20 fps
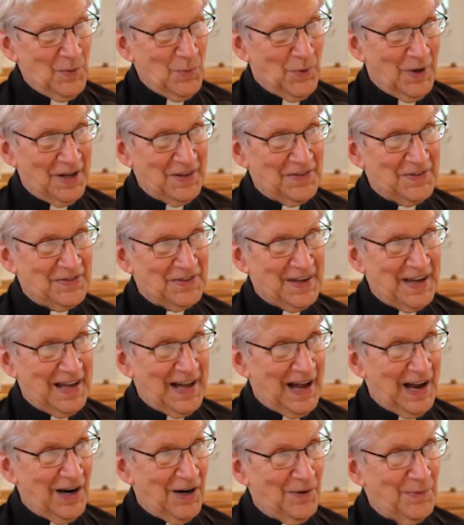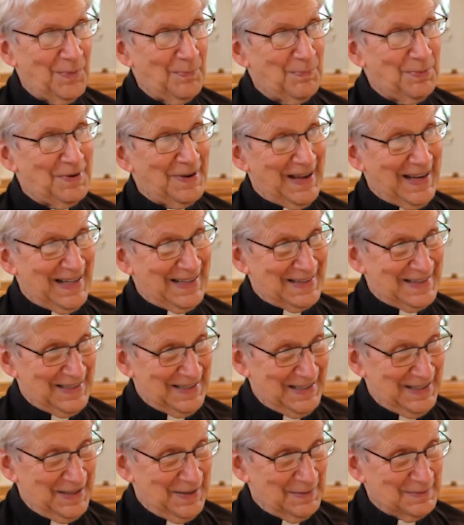once they are
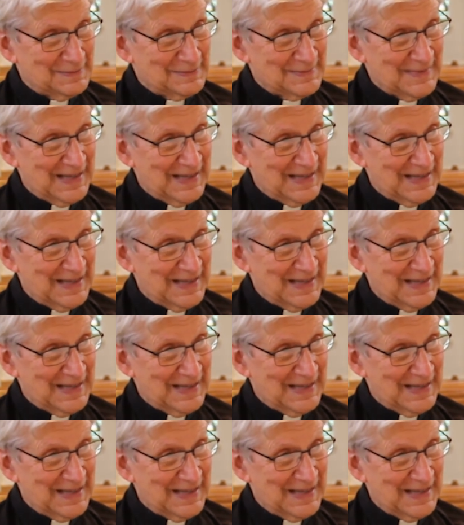planted,